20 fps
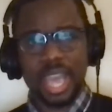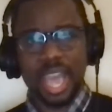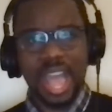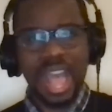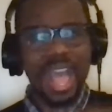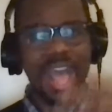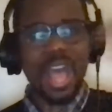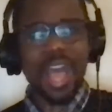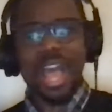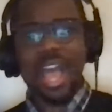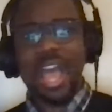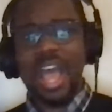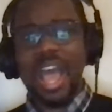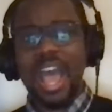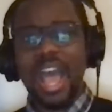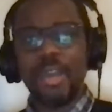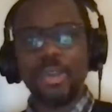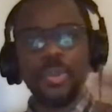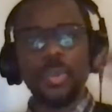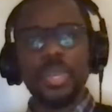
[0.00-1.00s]
How
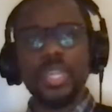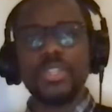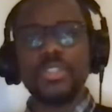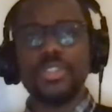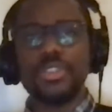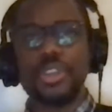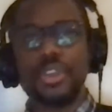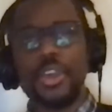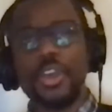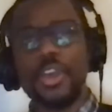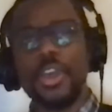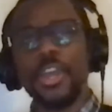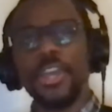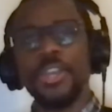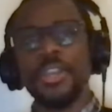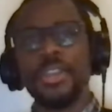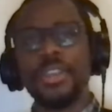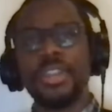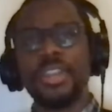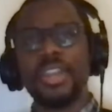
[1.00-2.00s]
how do we
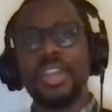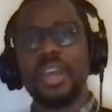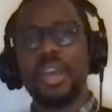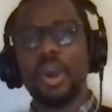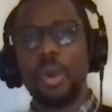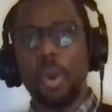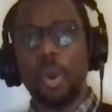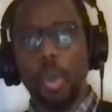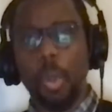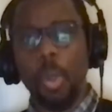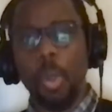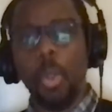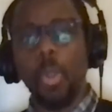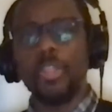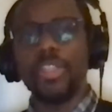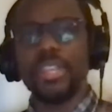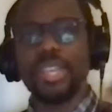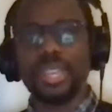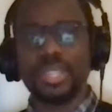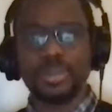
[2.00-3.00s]
turn all
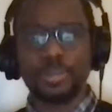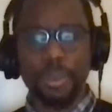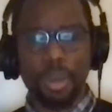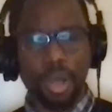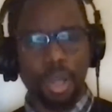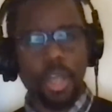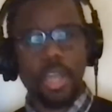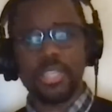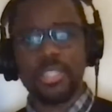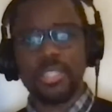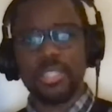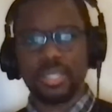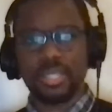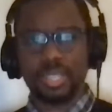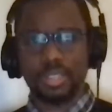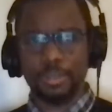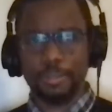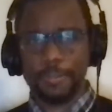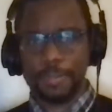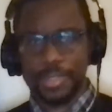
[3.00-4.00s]
these
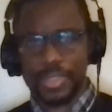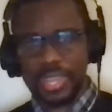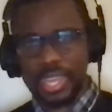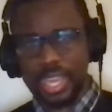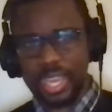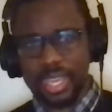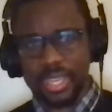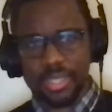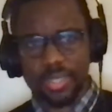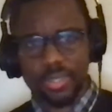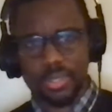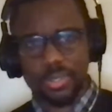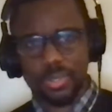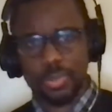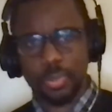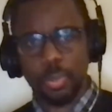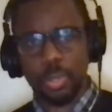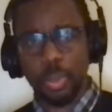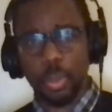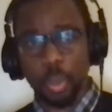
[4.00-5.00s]
positive
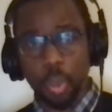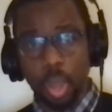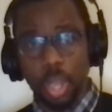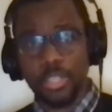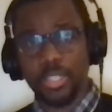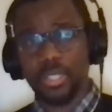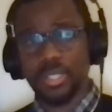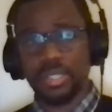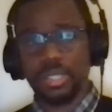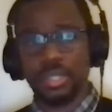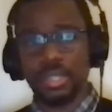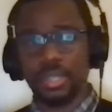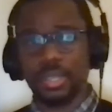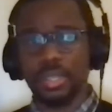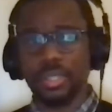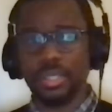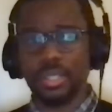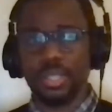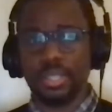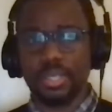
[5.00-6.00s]
things we want
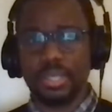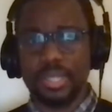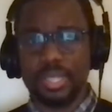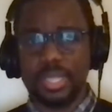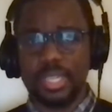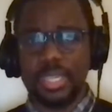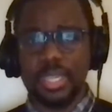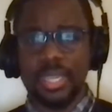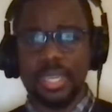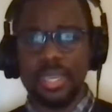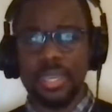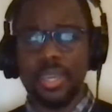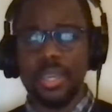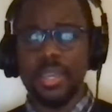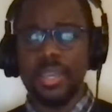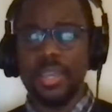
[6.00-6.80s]
to to see